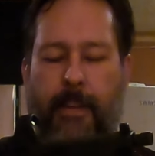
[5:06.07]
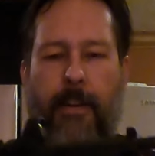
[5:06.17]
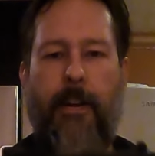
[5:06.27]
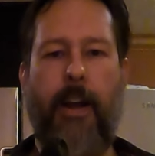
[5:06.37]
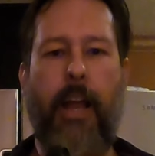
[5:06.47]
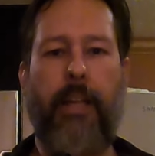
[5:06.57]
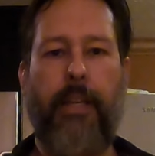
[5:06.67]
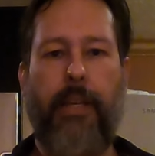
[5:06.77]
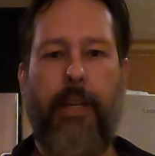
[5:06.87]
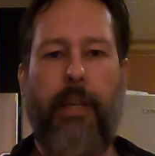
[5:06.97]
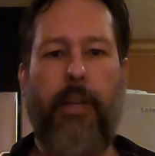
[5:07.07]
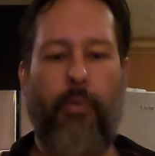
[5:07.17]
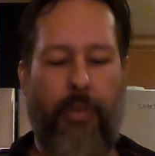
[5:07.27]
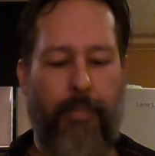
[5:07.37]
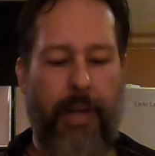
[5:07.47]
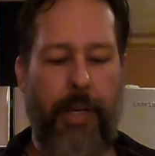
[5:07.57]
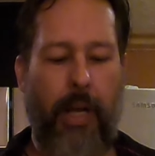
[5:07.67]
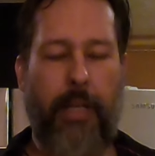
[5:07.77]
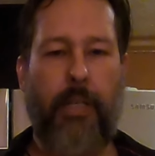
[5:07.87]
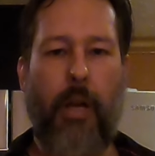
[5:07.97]
All right, with my
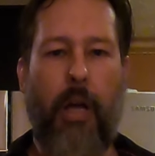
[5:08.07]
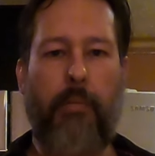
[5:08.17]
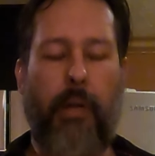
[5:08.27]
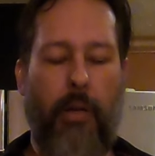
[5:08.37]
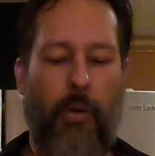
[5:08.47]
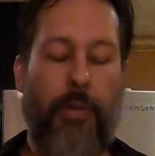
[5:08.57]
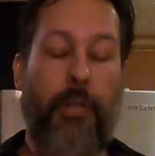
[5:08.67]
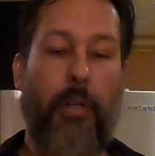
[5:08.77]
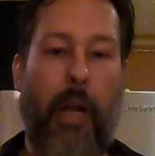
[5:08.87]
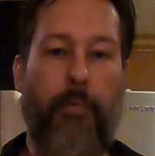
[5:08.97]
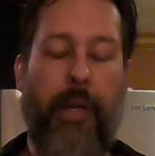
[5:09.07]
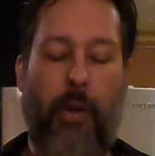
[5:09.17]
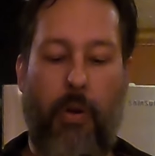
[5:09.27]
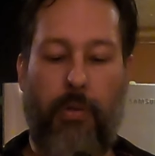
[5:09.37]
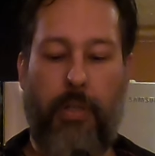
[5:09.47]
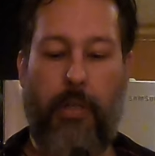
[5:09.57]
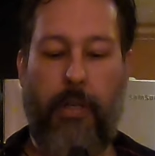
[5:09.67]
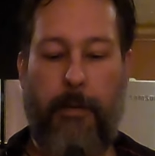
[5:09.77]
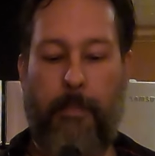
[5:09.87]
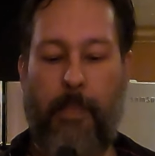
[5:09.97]
nuts caught in my holster, I reholstered.